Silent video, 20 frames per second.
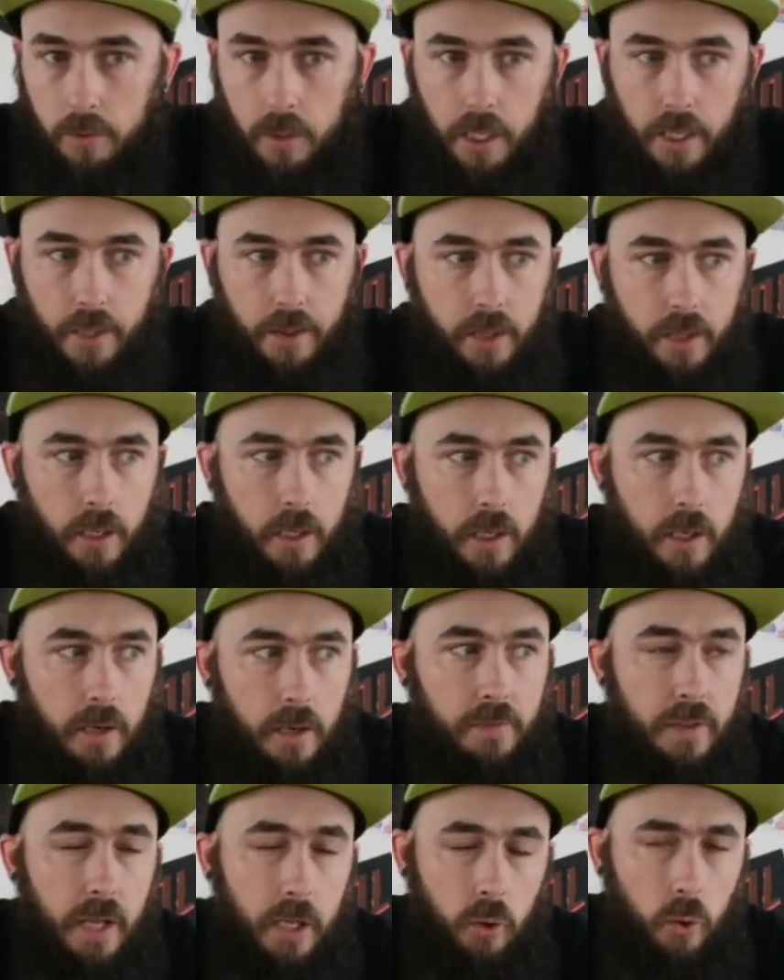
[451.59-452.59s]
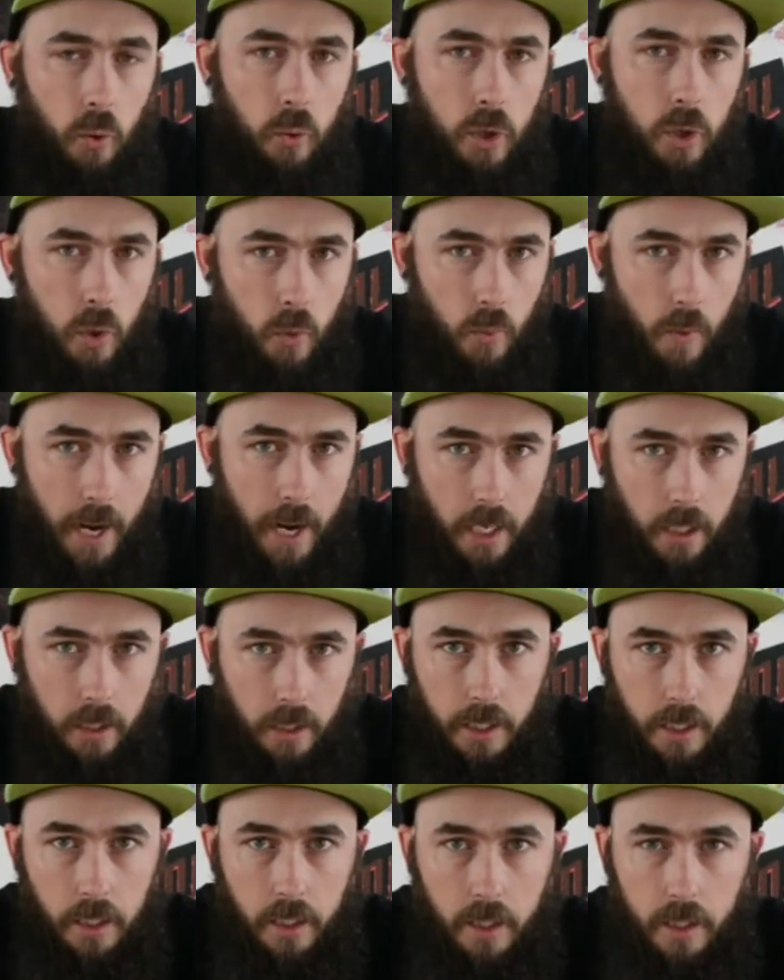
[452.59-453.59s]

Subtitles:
I think if they're done correctly,